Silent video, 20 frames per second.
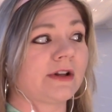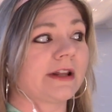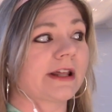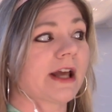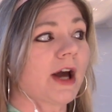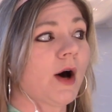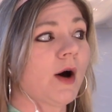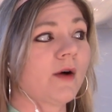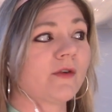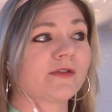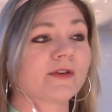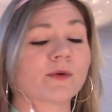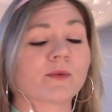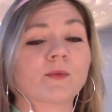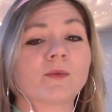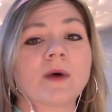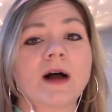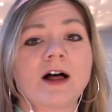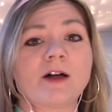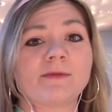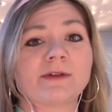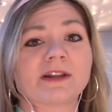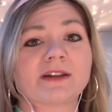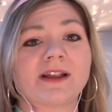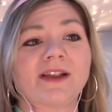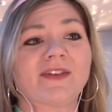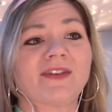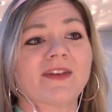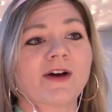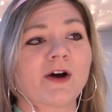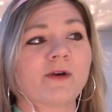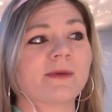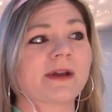like, overwhelmingly so,